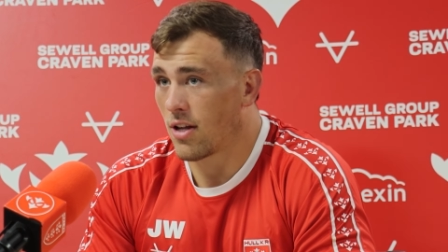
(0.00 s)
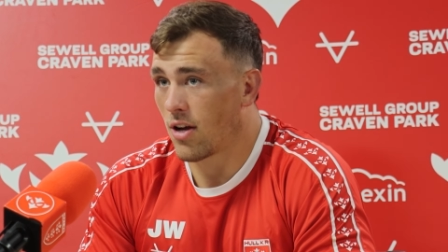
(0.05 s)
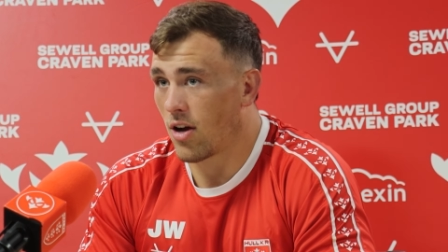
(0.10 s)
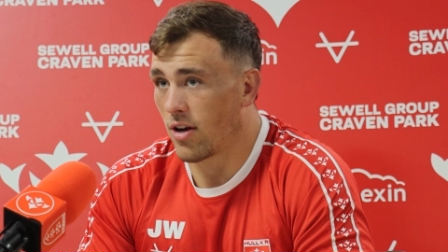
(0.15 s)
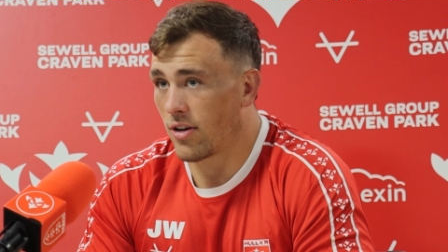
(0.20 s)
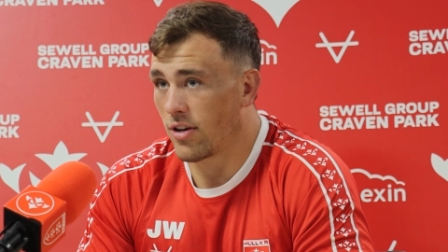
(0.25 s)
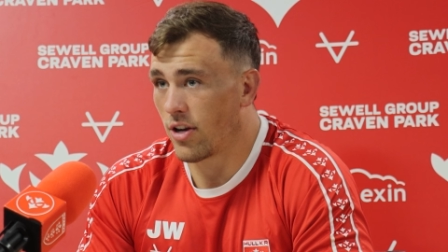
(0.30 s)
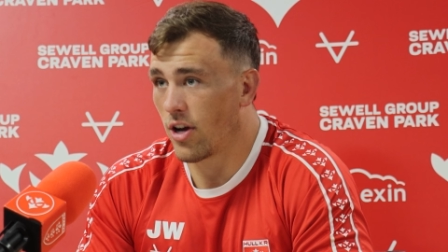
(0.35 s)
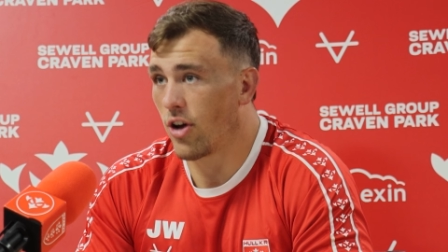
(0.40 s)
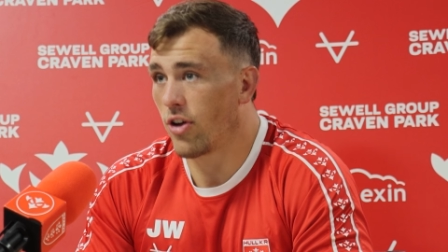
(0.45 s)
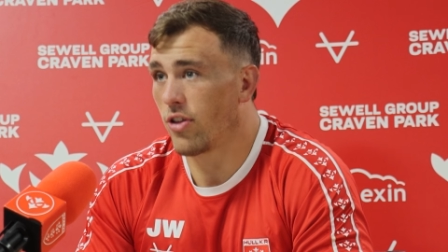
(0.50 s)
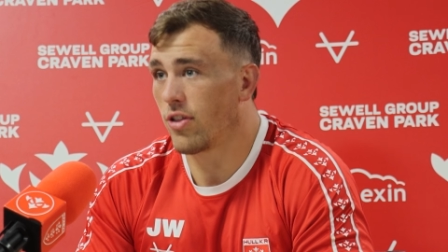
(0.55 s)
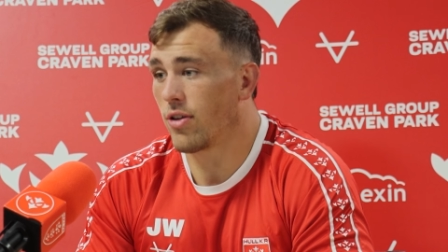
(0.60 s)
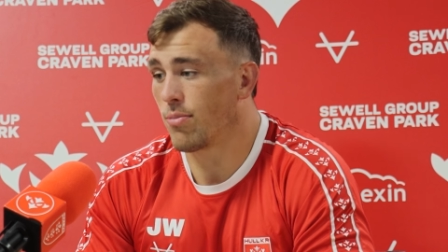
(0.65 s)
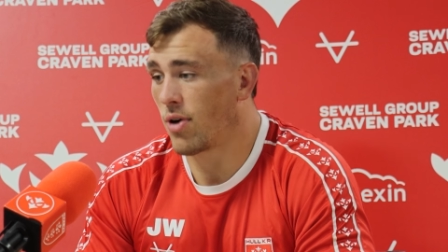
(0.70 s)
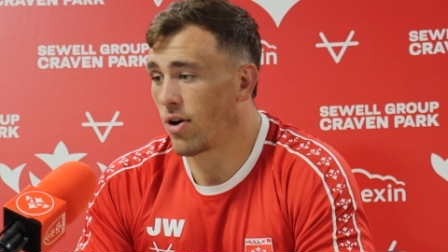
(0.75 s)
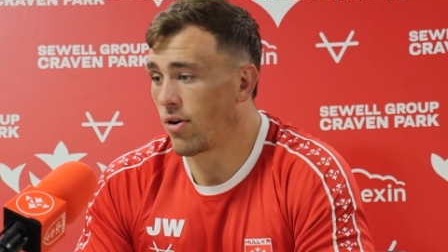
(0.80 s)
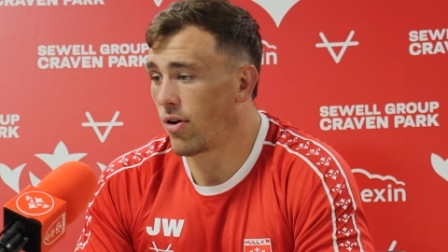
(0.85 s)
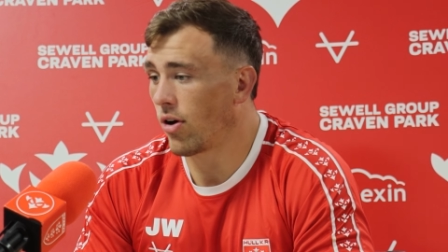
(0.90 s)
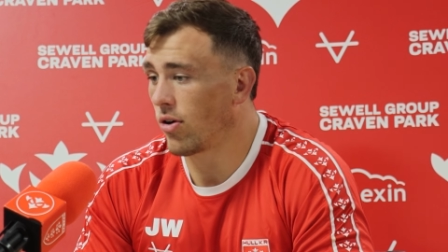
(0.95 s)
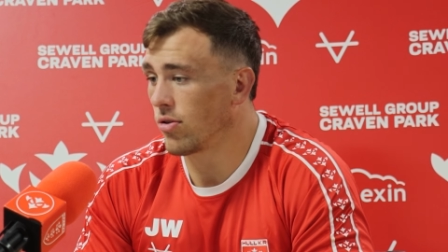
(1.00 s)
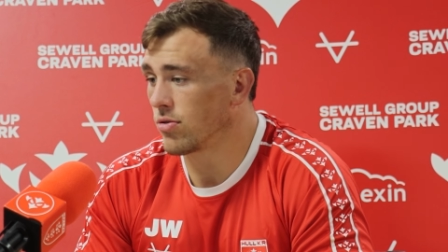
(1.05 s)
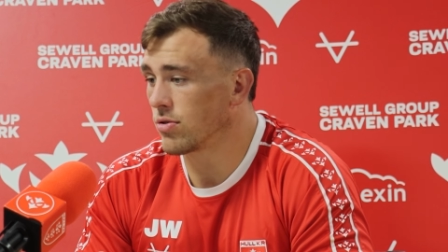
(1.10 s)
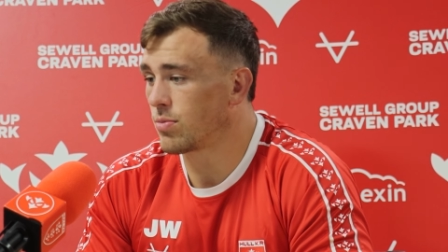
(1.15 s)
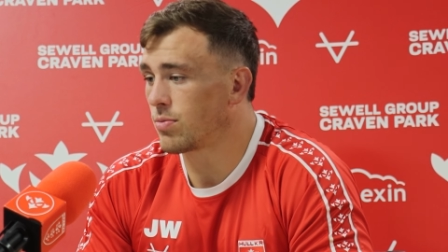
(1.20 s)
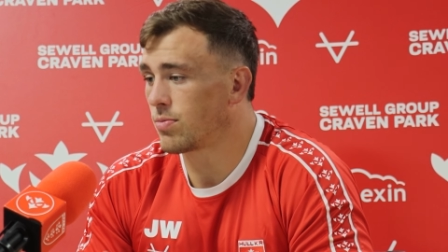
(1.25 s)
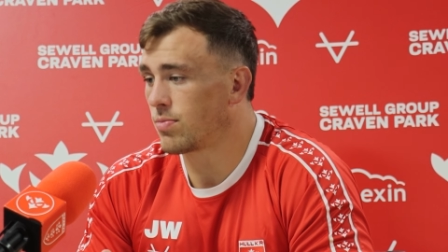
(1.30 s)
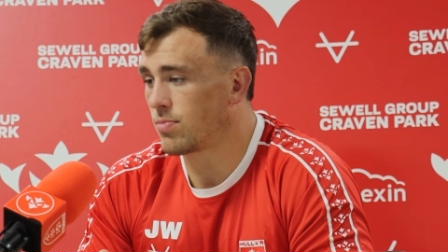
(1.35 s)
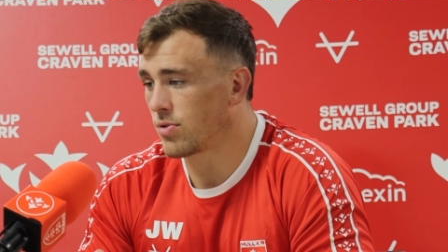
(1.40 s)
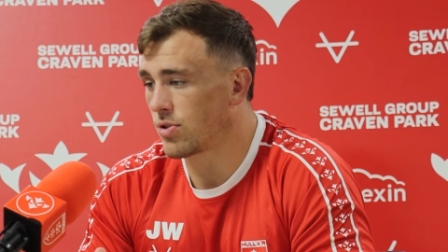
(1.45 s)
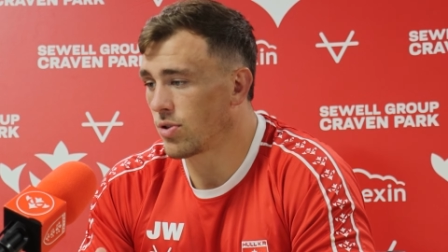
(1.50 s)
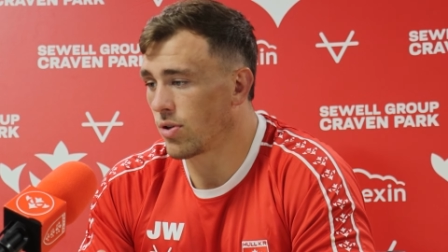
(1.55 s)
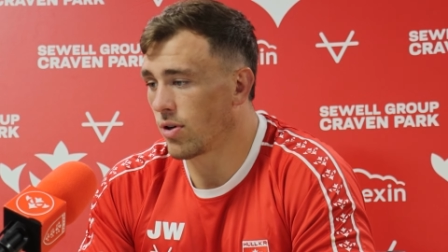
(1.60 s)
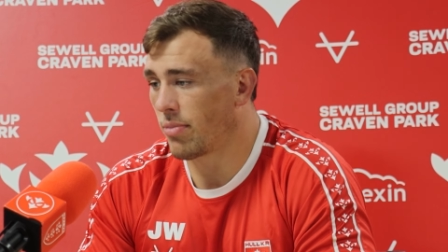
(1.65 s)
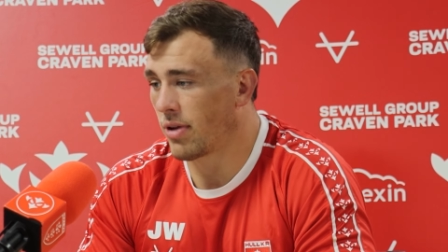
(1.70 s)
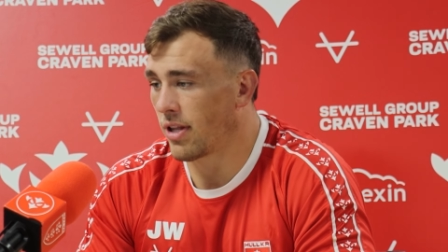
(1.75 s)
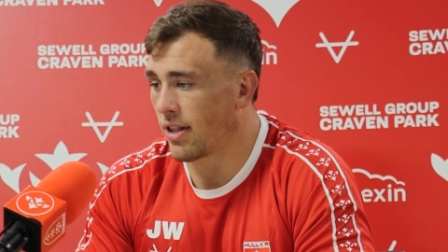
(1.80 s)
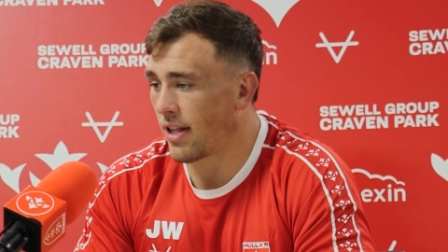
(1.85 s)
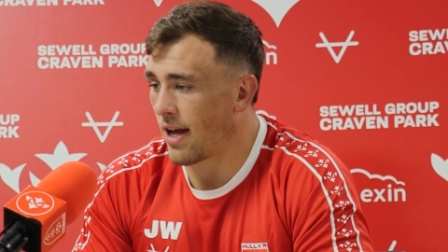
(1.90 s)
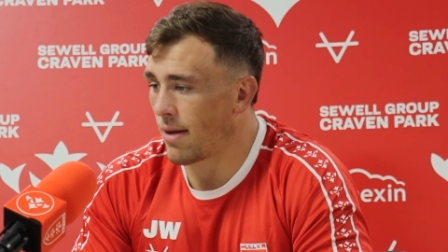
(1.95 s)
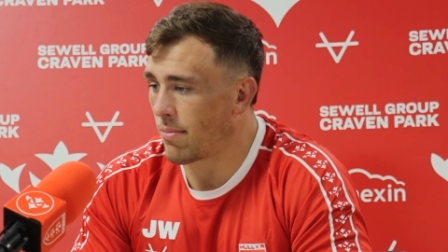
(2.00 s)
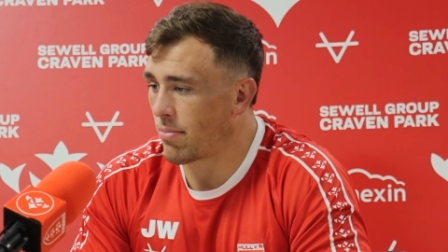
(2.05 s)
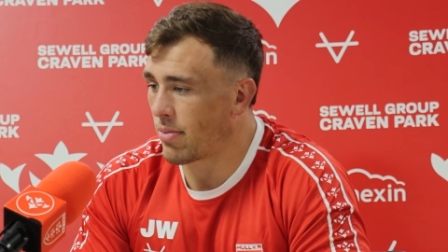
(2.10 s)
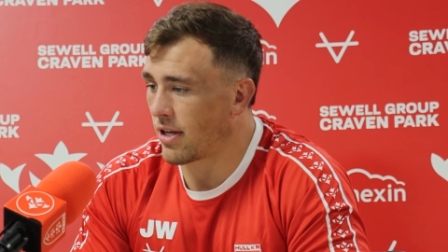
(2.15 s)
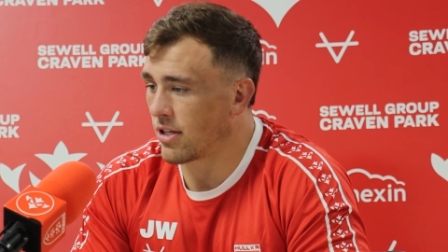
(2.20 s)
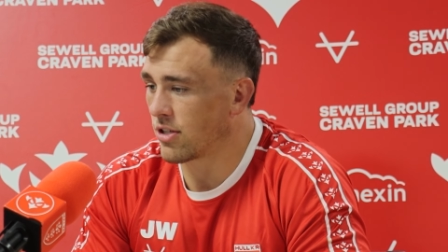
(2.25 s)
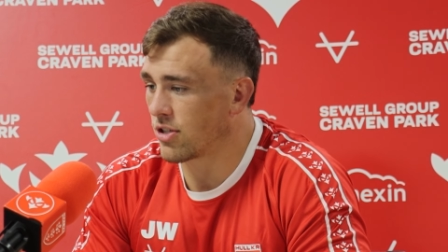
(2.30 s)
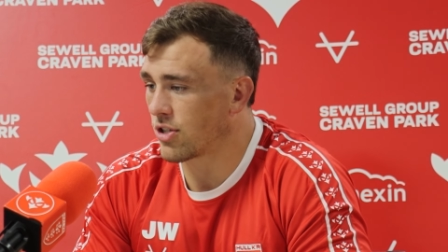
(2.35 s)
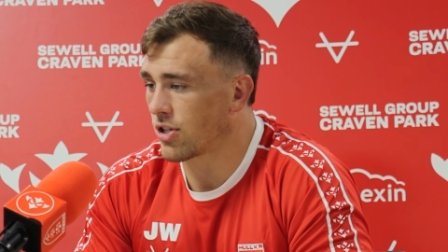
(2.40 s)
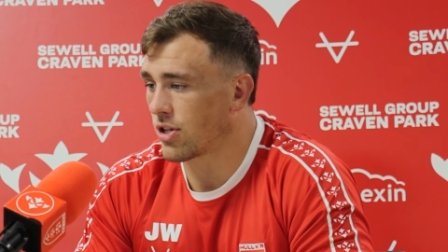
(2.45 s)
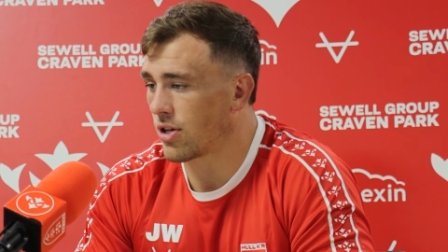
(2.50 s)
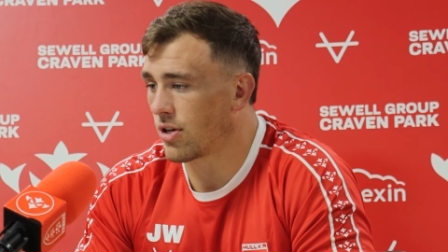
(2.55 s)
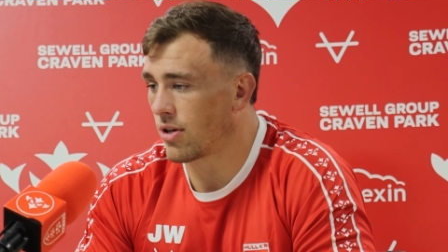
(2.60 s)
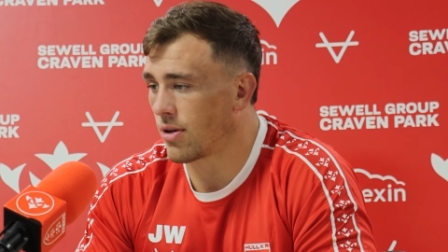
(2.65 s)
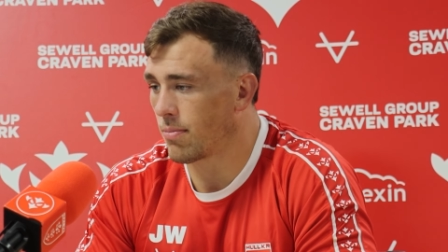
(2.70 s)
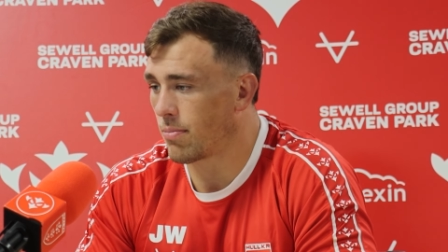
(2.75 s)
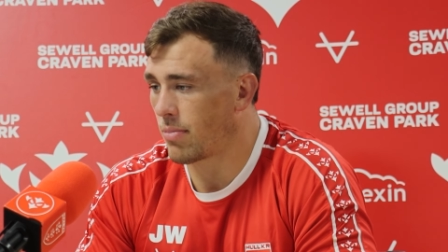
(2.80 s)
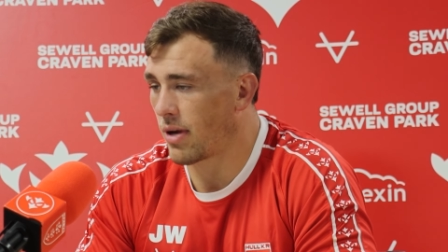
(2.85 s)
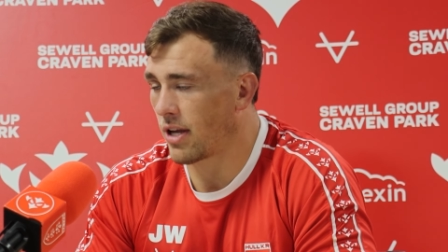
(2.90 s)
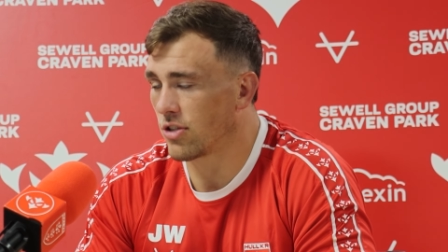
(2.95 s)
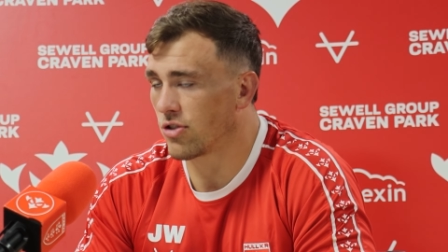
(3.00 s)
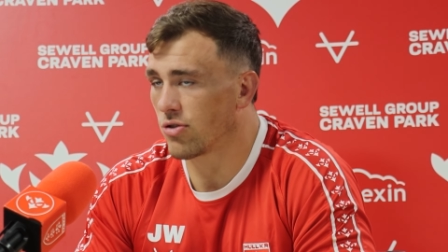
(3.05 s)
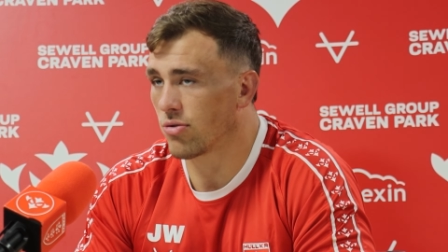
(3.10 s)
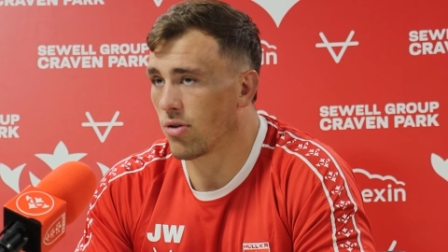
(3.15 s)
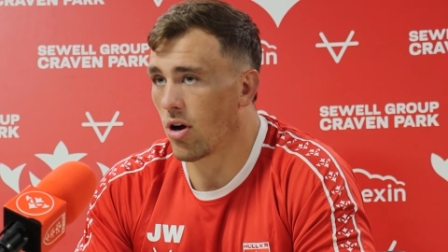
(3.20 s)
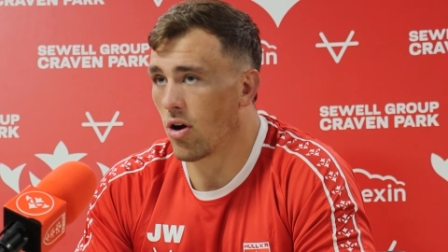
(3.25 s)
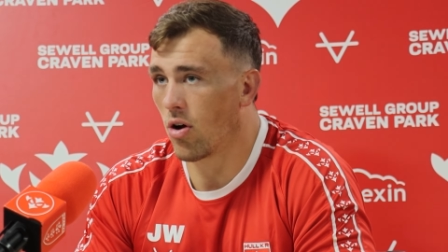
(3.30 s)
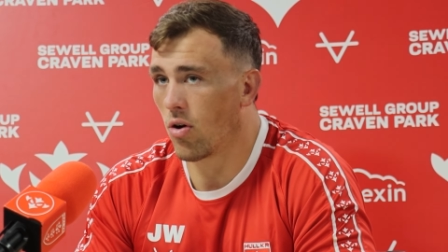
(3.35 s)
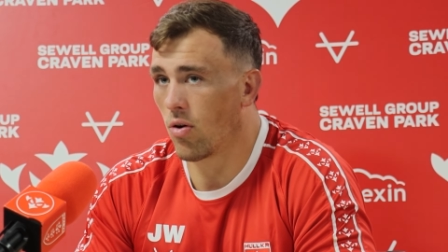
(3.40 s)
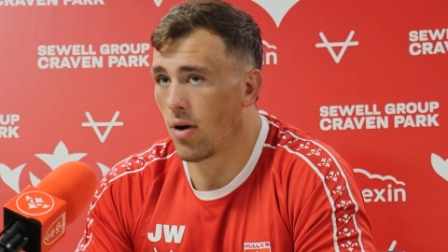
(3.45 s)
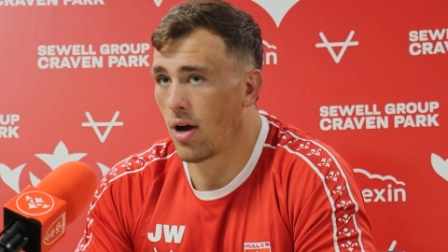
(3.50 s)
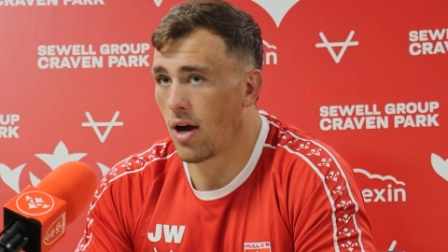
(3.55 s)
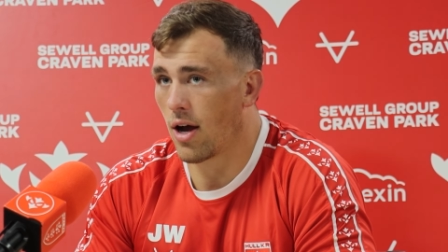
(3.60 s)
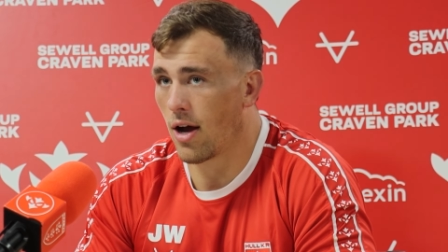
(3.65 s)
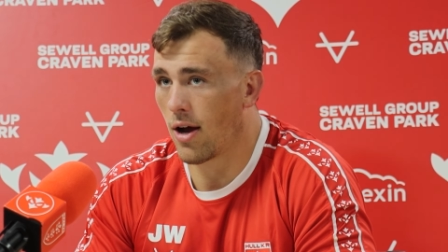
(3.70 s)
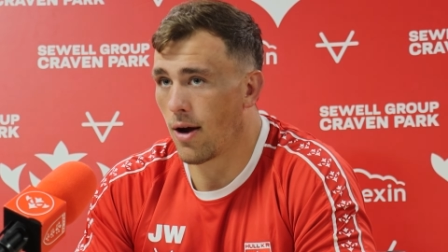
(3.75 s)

I know that my role's sort of been that bench role.